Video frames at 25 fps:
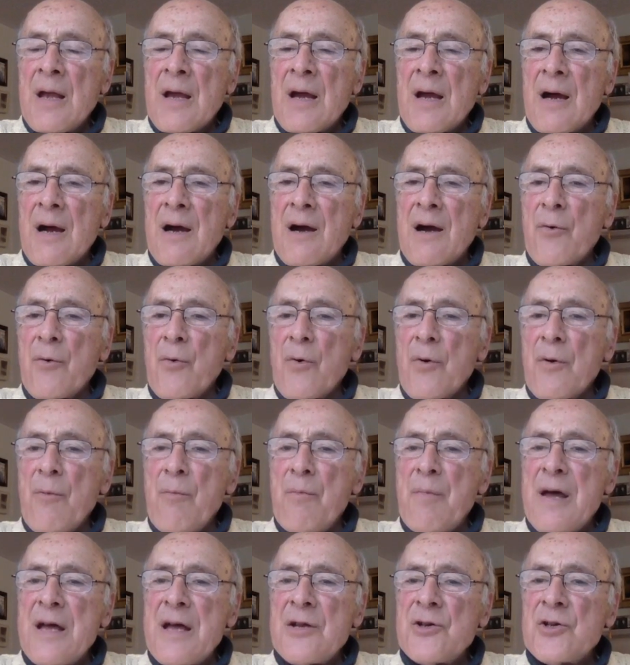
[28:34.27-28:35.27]
Uh,
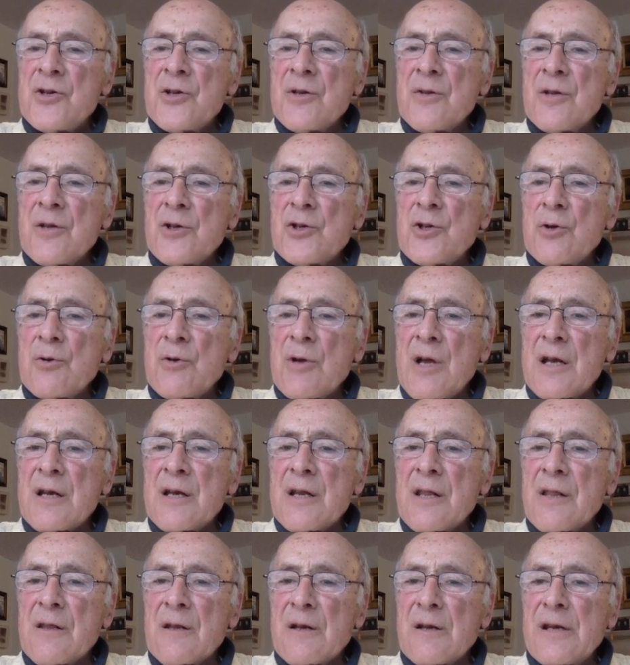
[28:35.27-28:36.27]
imagine that you had
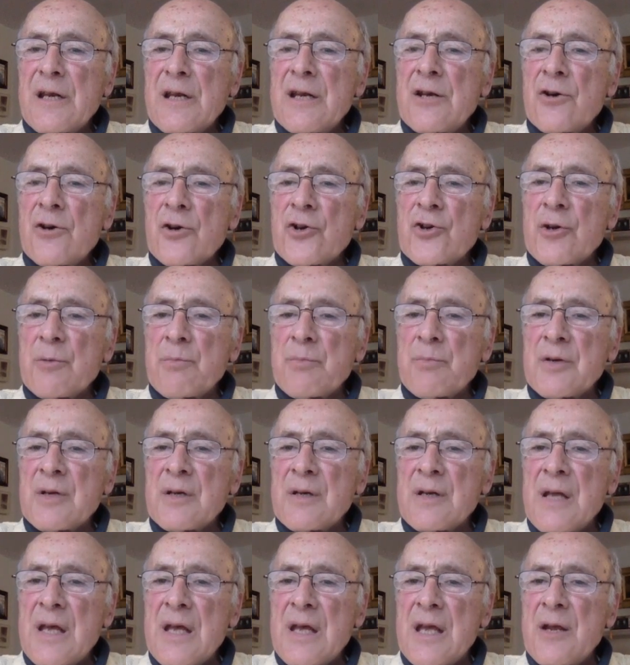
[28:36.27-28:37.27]
the leadership
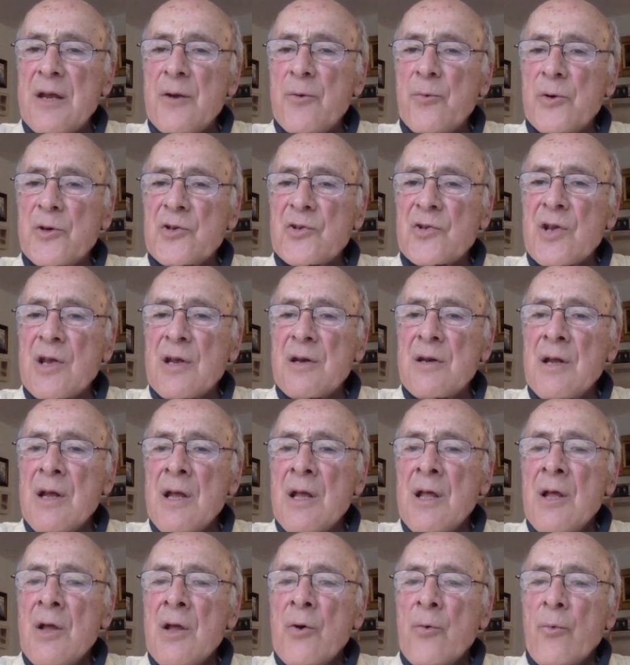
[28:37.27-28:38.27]
today which said,
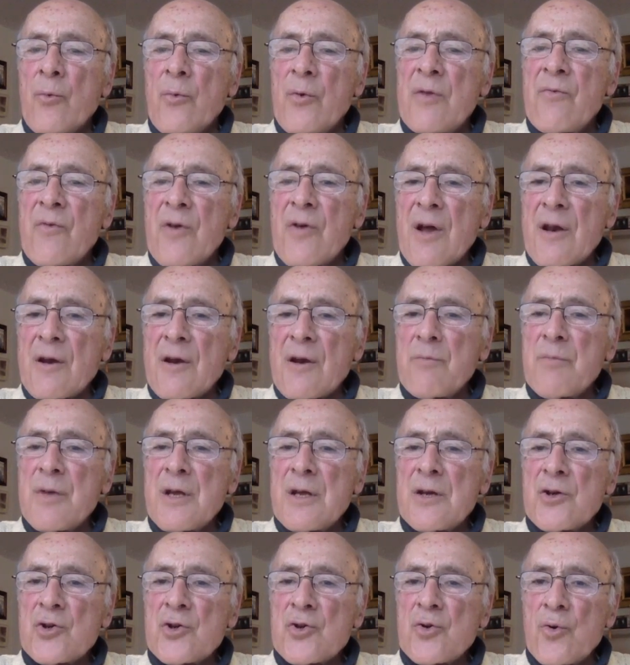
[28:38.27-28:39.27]
we've got to
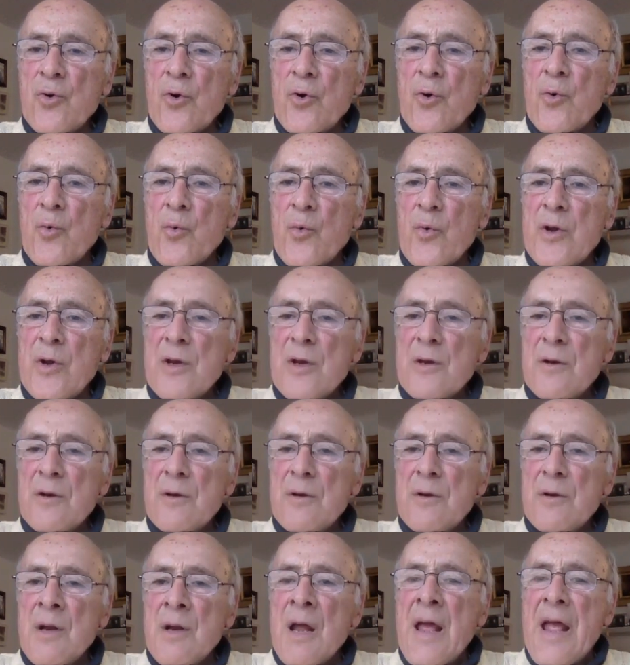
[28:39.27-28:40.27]
make sure we
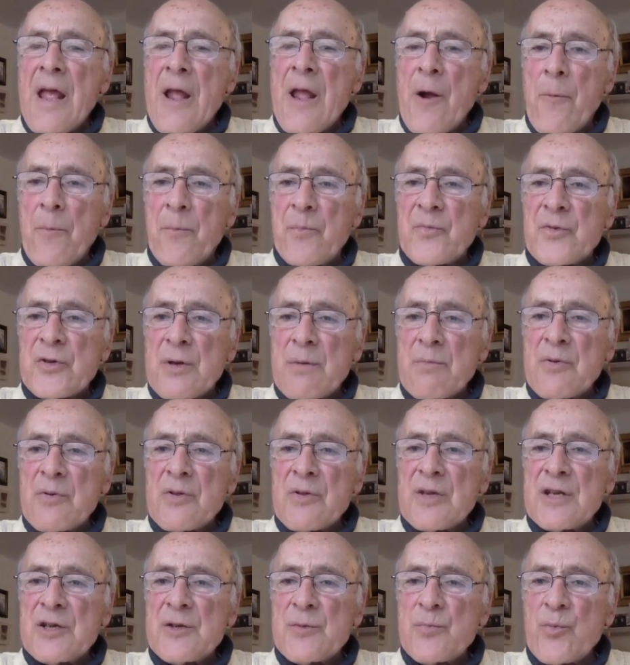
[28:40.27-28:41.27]
help some of
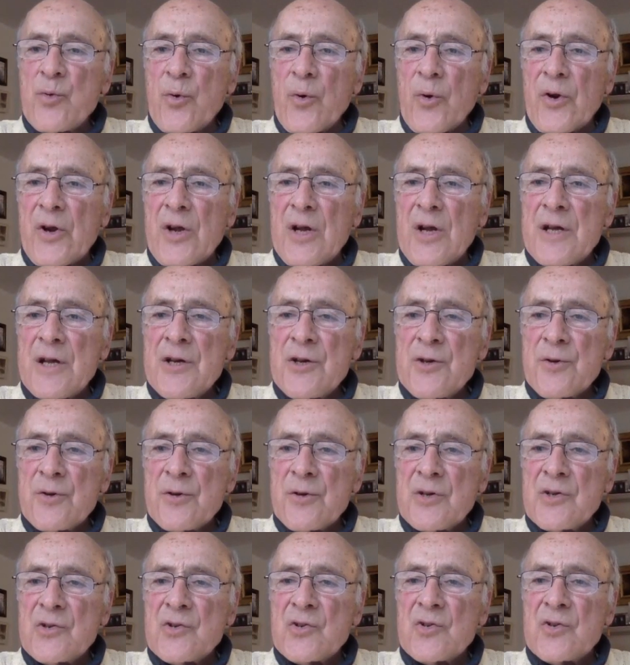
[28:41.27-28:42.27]
these poor
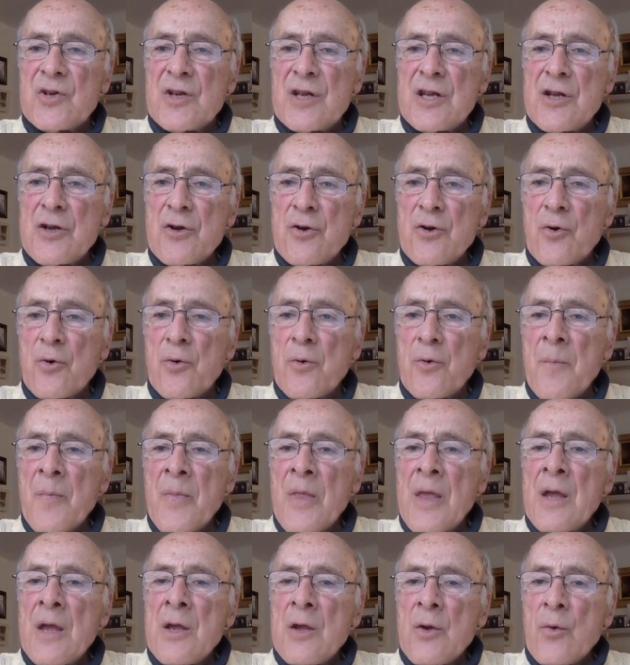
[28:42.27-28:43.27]
countries deal
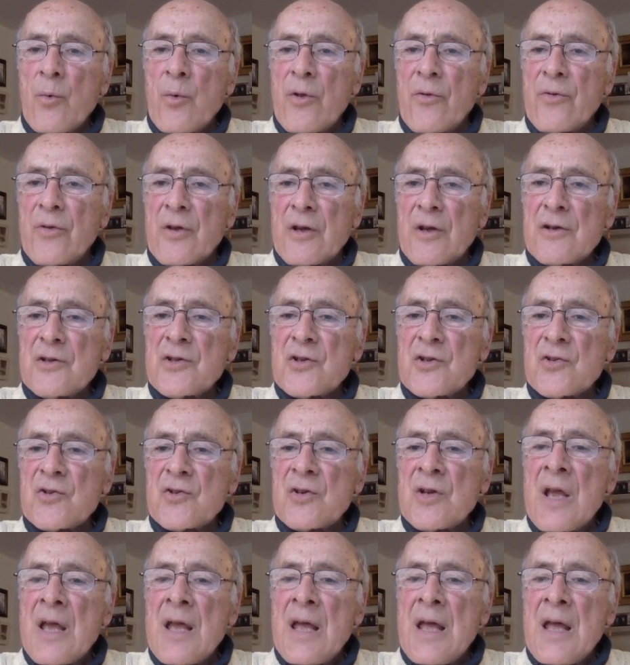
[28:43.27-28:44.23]
with this.